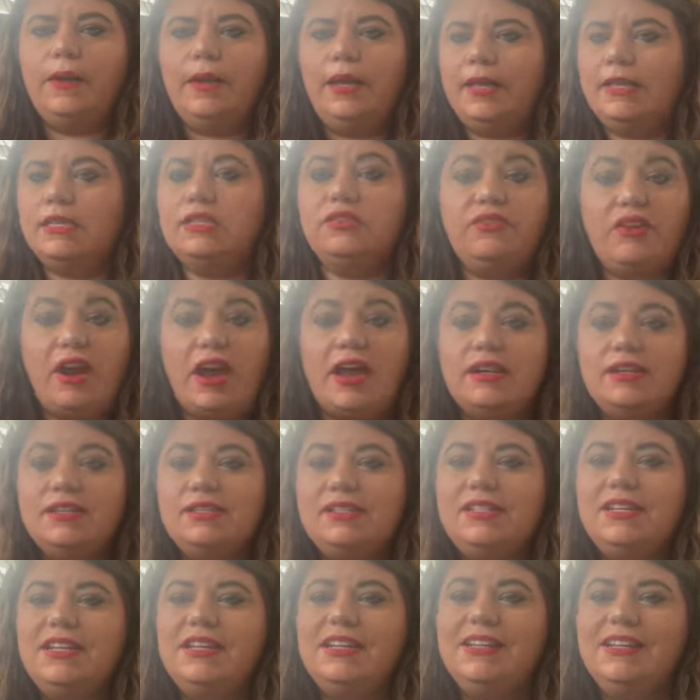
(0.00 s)
his
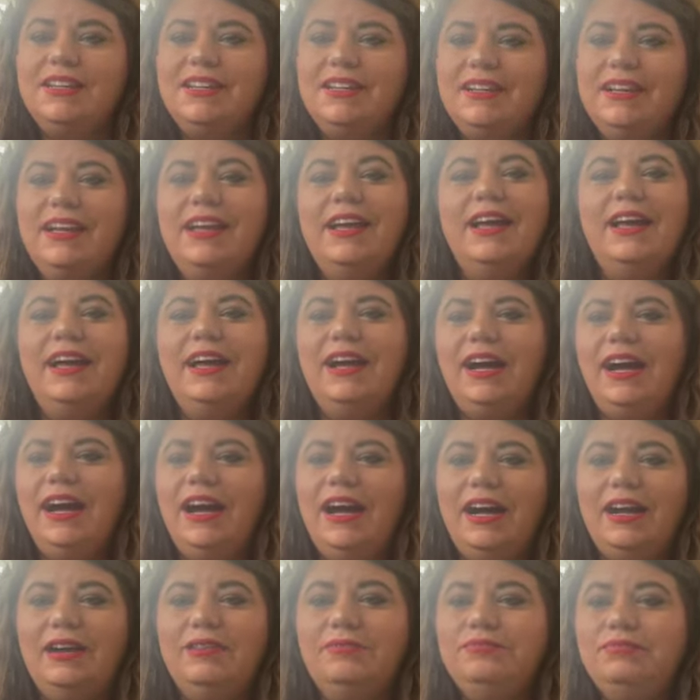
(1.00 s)
friend,
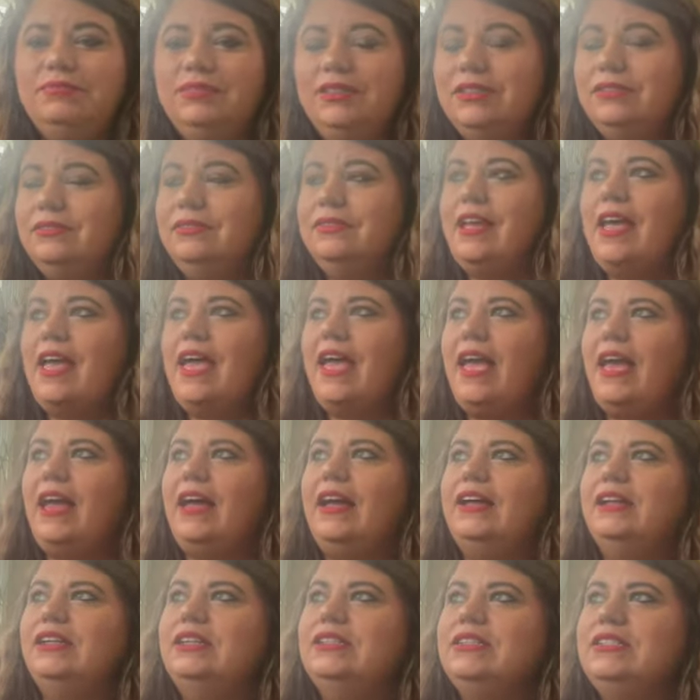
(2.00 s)

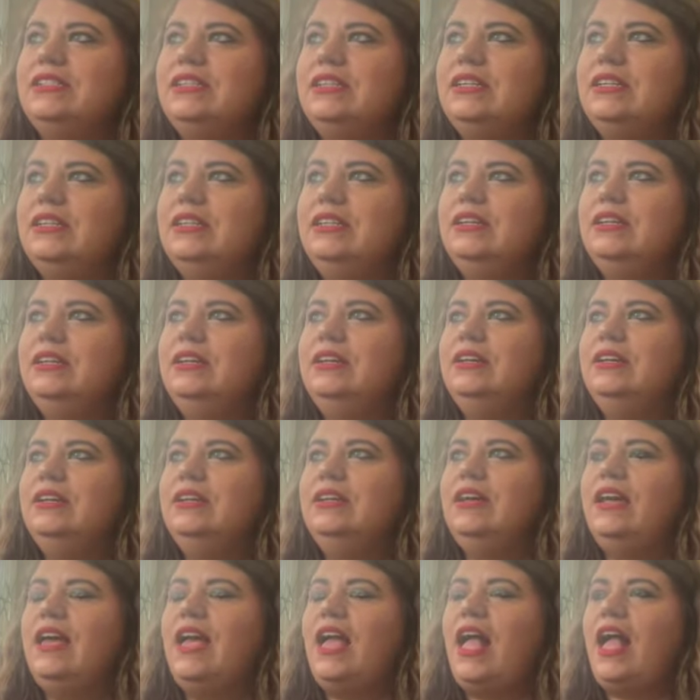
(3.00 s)
and
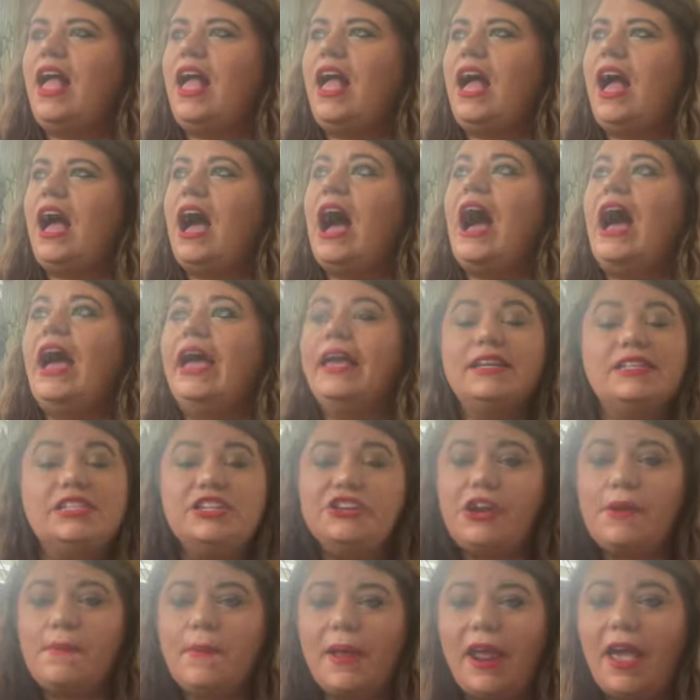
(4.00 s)
I
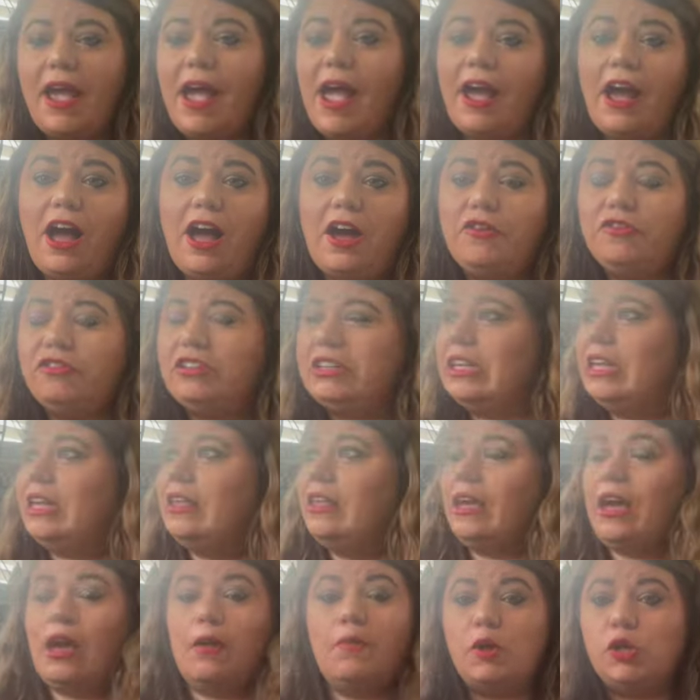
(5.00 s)
teared up at it. I got really
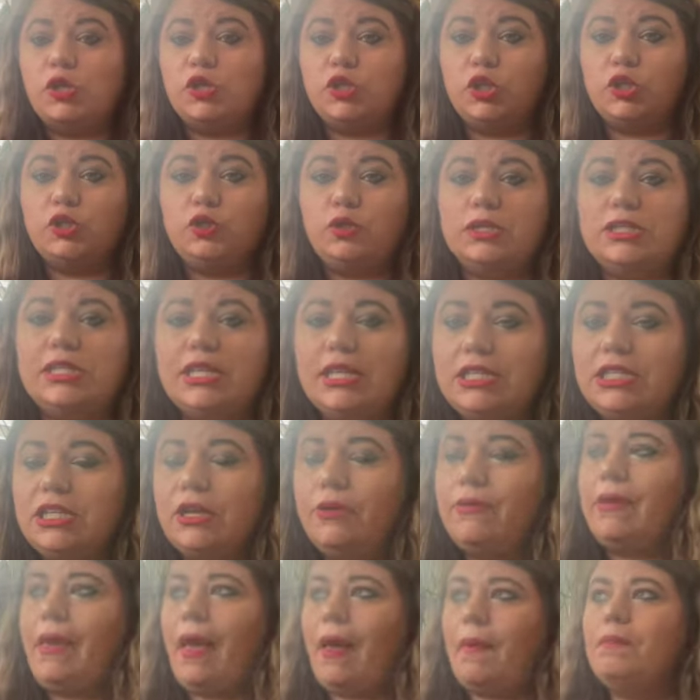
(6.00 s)
like emotional towards it.
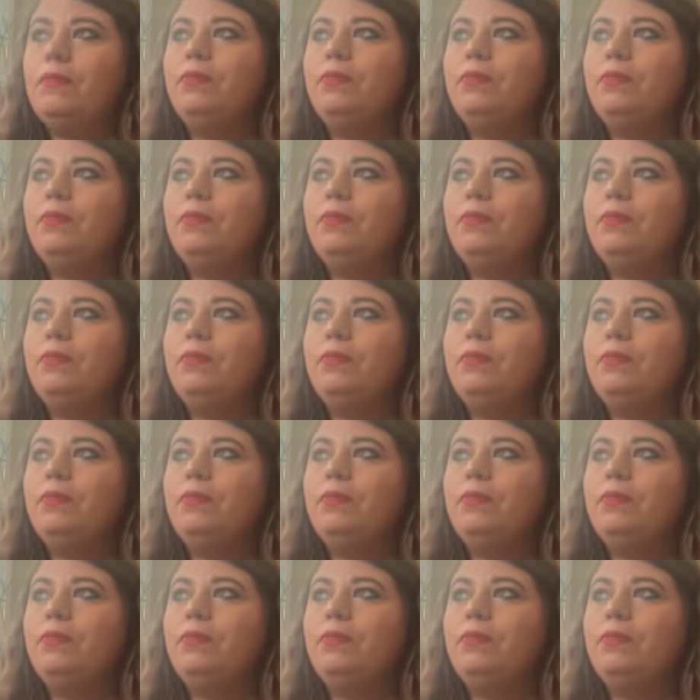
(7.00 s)
So yeah.